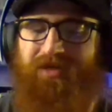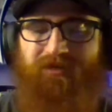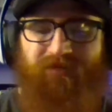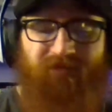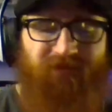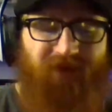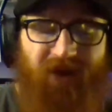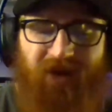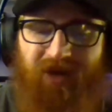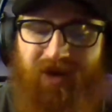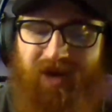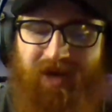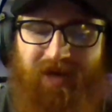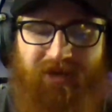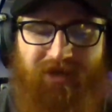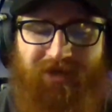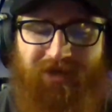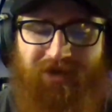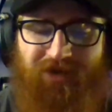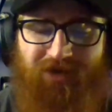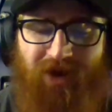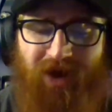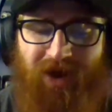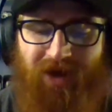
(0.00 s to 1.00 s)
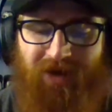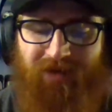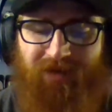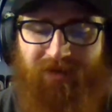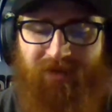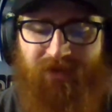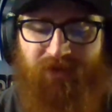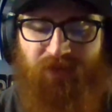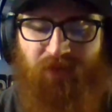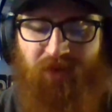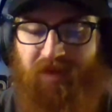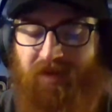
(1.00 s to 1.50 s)
of various
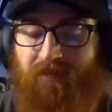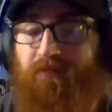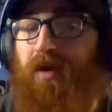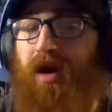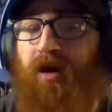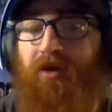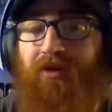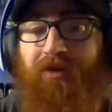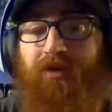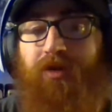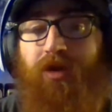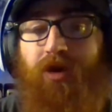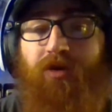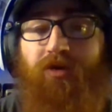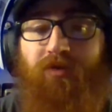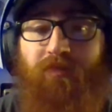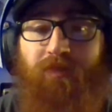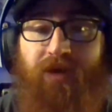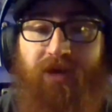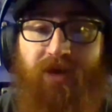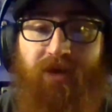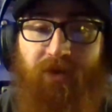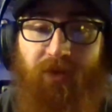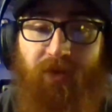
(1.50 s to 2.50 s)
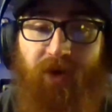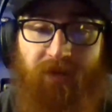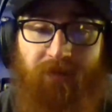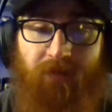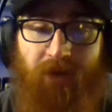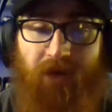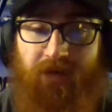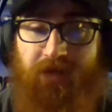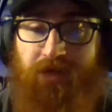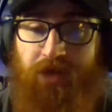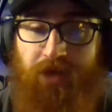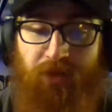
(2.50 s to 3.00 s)
trials with a monologue being read
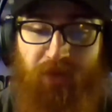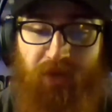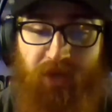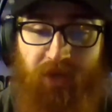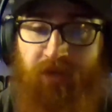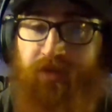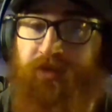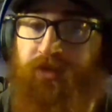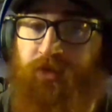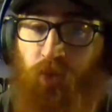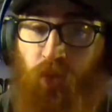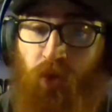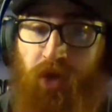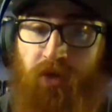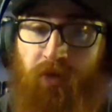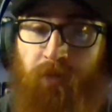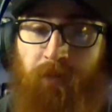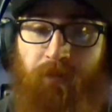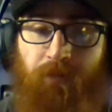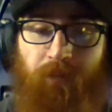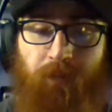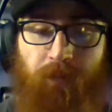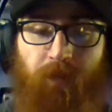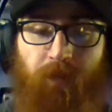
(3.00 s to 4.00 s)
by Tony as well.